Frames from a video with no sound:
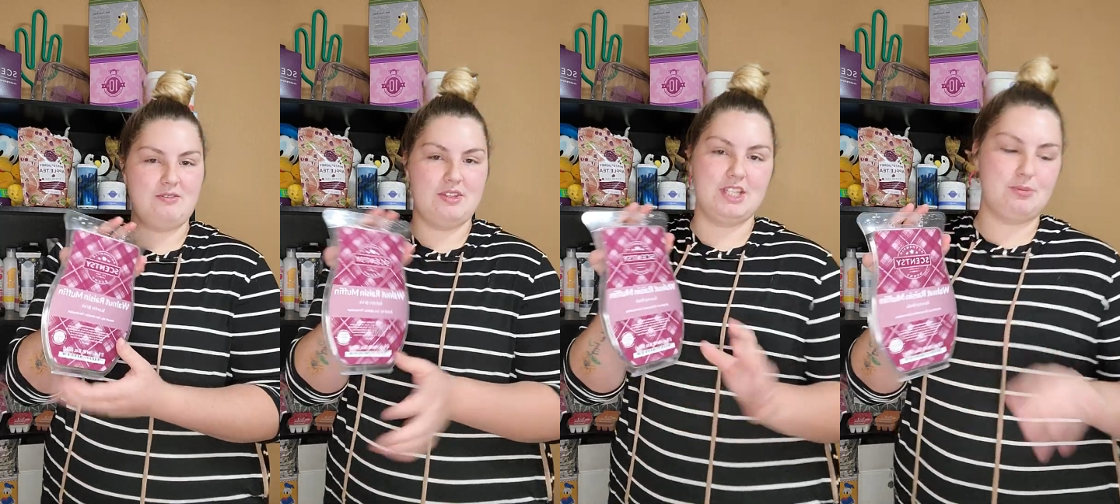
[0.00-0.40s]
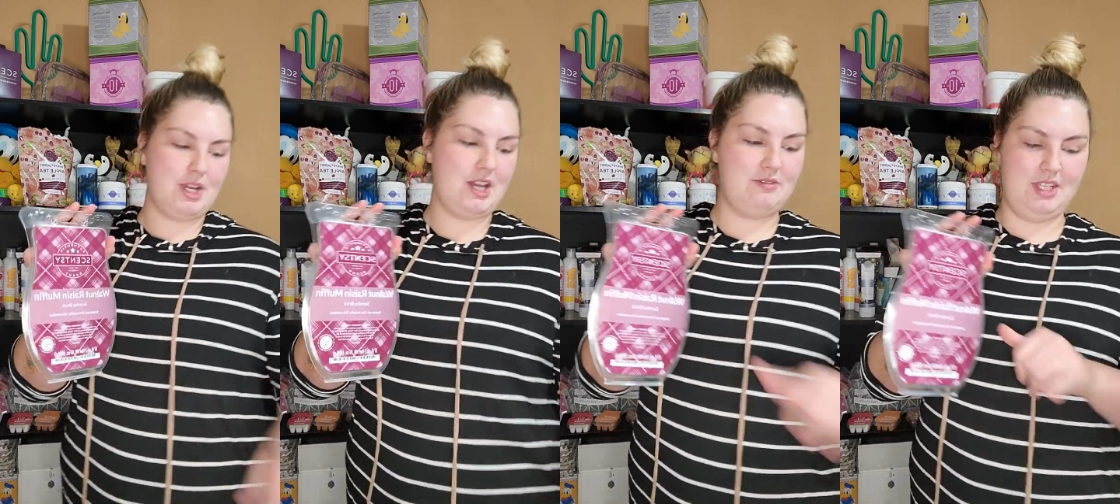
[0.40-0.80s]
that's why I
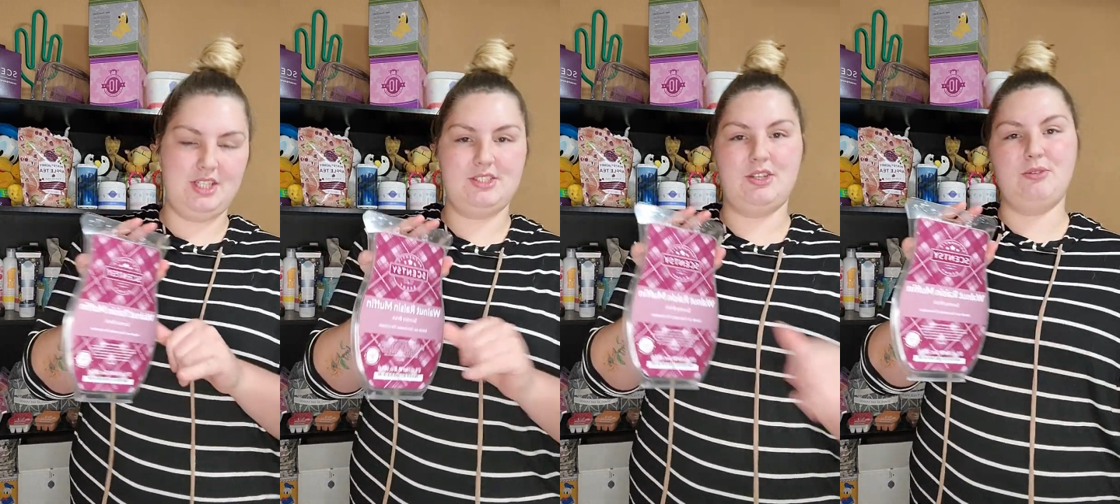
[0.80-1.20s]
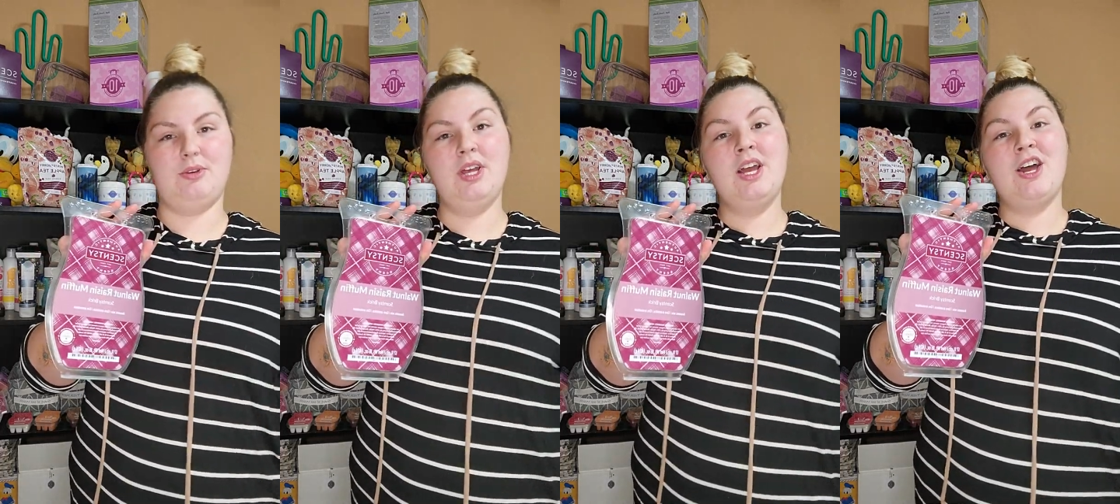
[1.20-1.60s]
have these. So
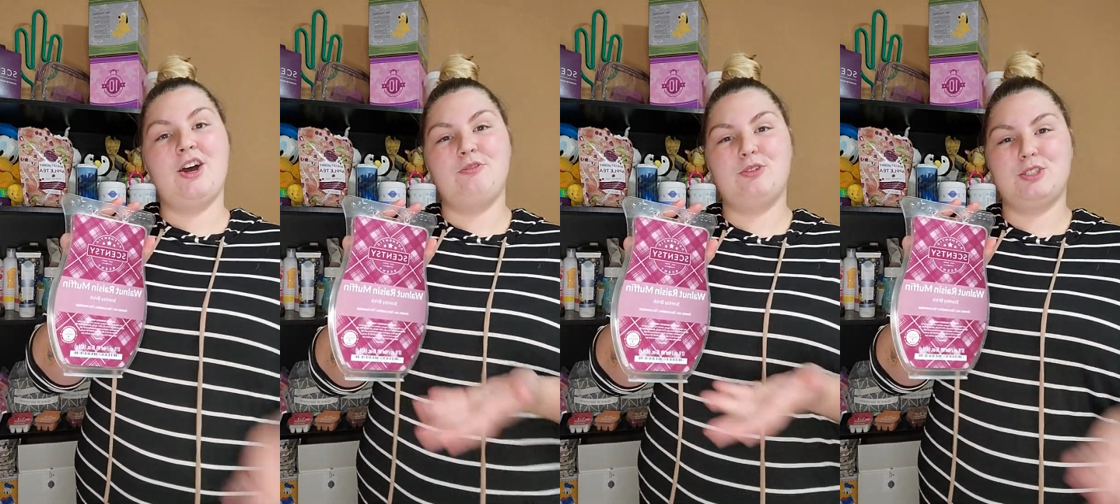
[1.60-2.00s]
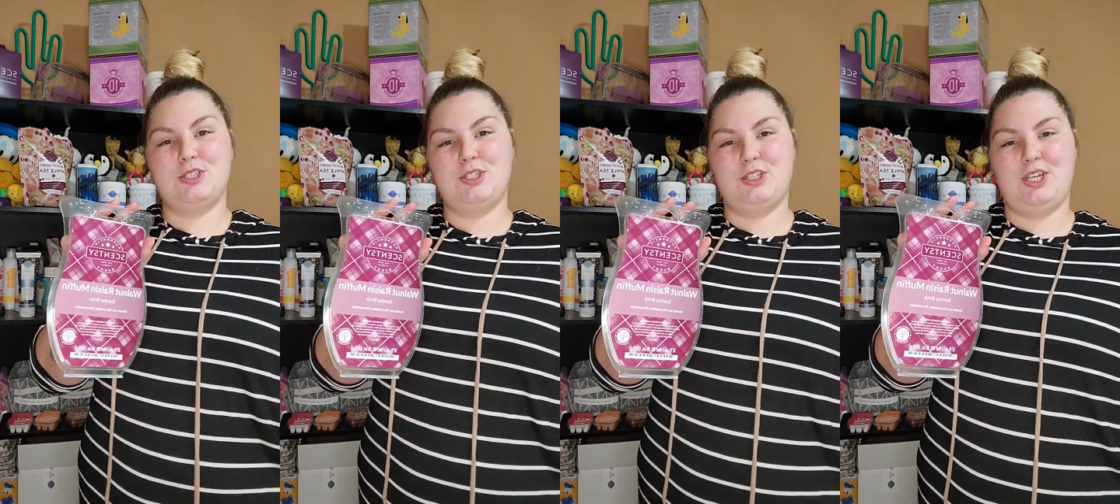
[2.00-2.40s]

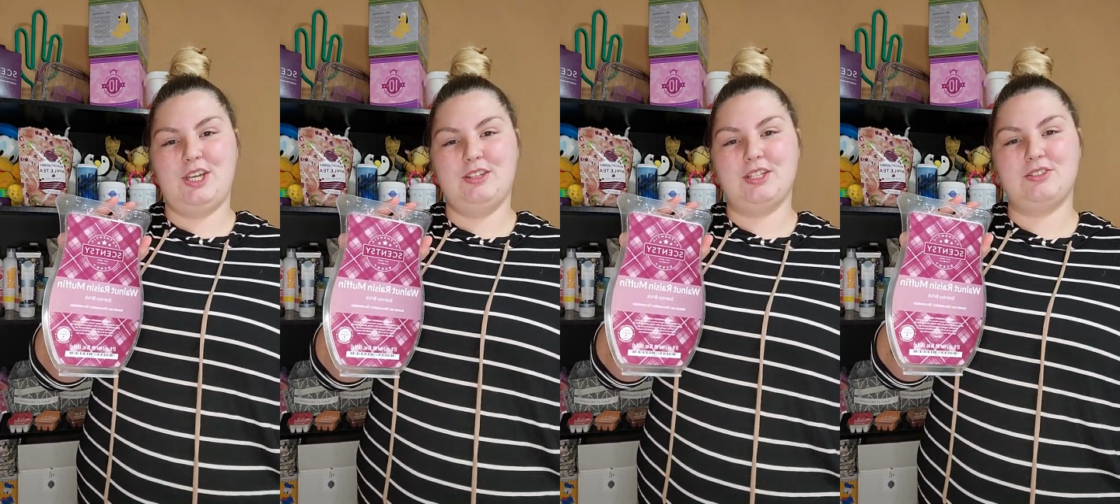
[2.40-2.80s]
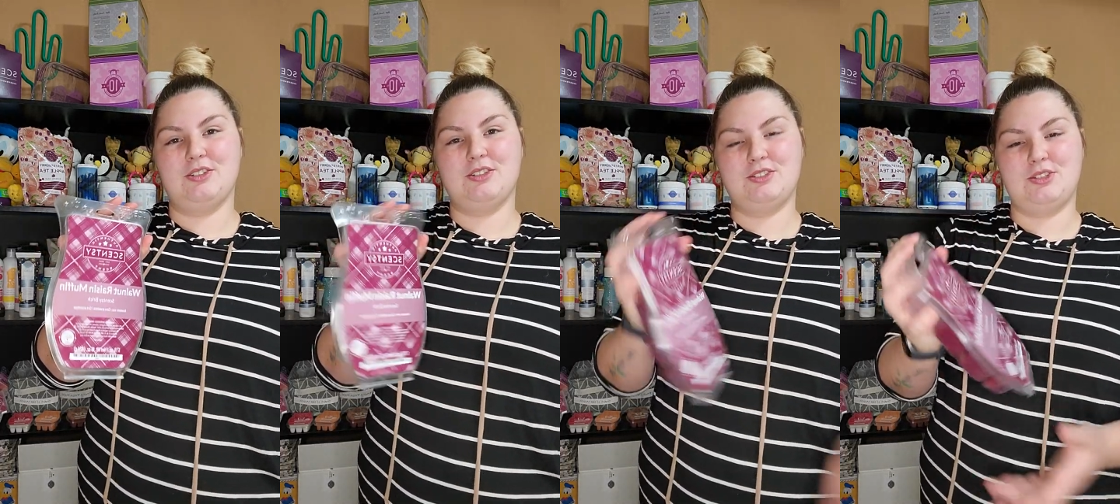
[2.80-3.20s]
unfortunately, unless
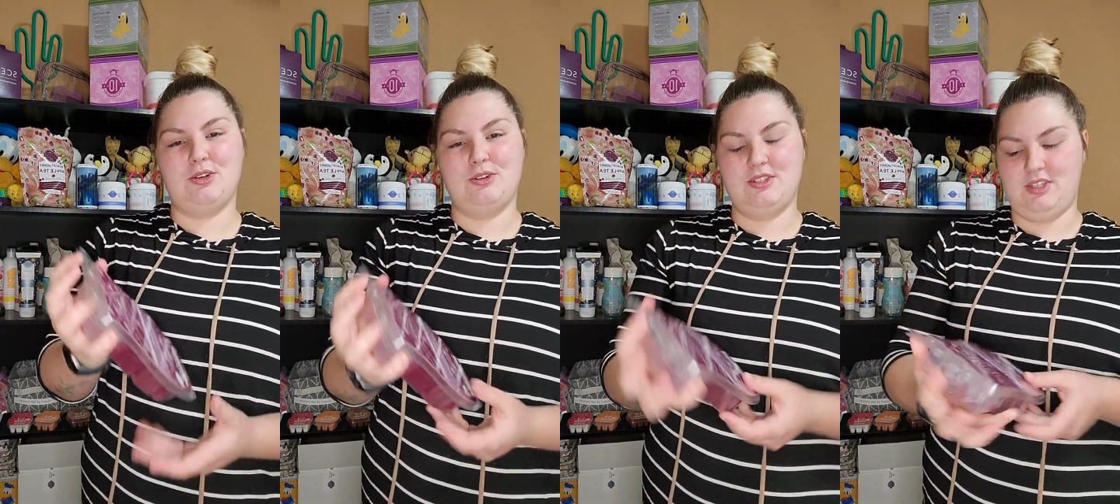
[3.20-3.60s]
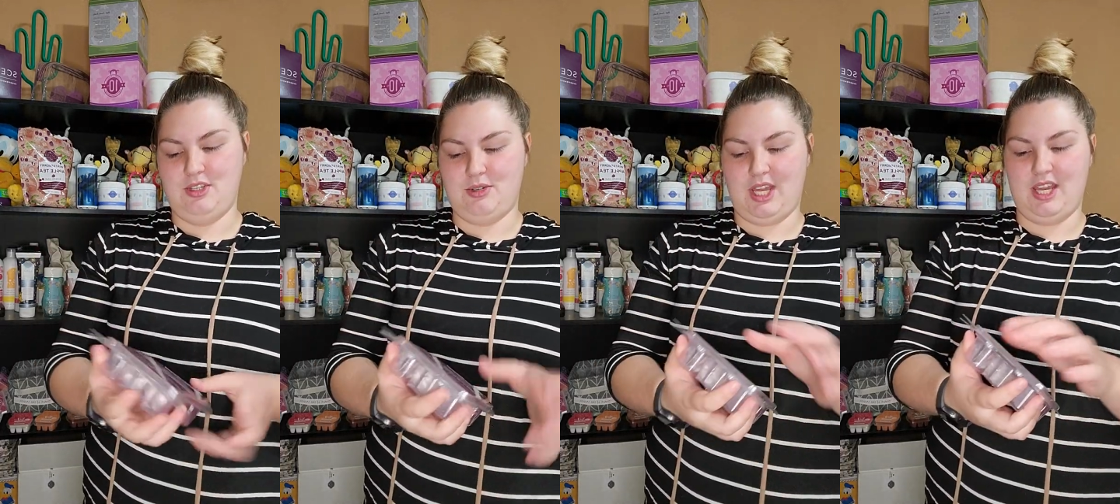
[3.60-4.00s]
you're a consultant,
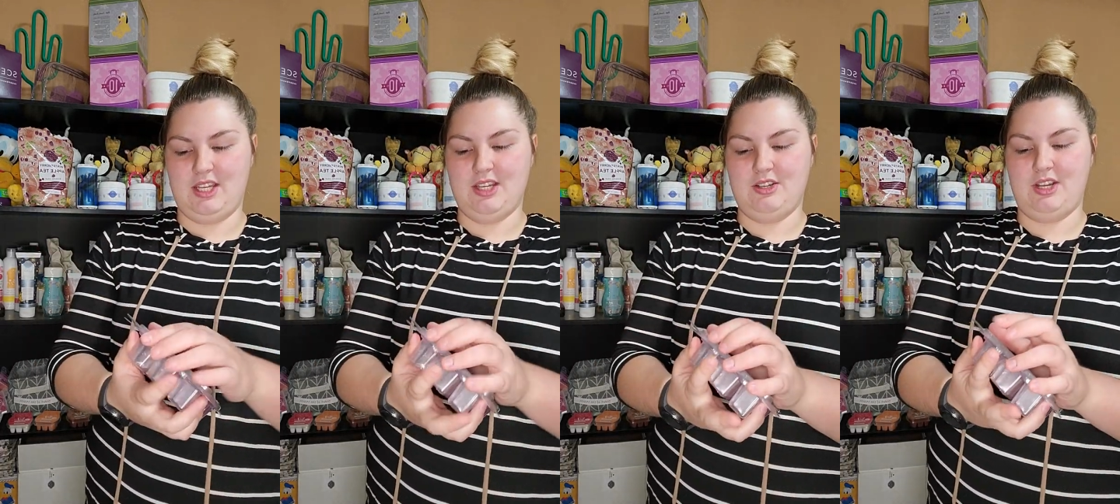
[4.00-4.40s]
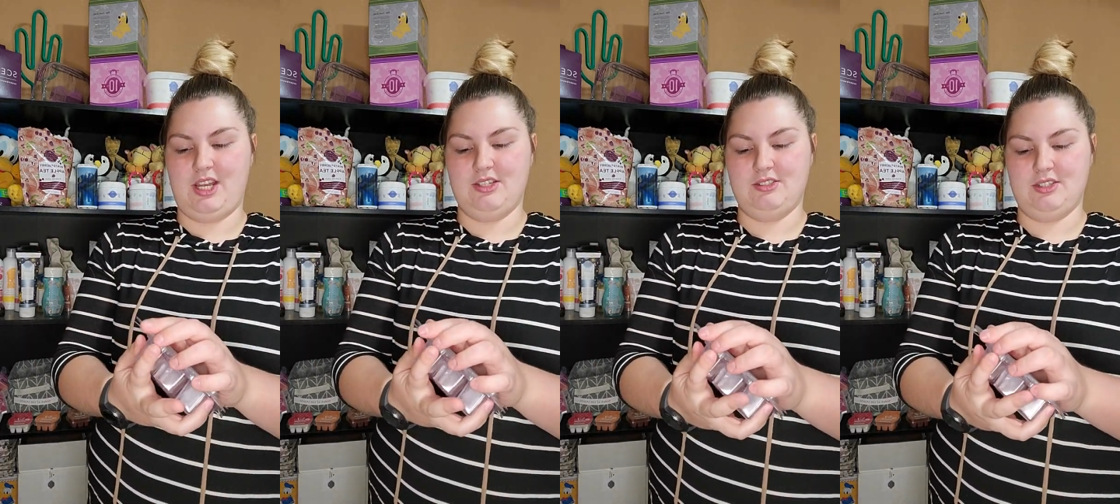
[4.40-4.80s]
you can't get your hands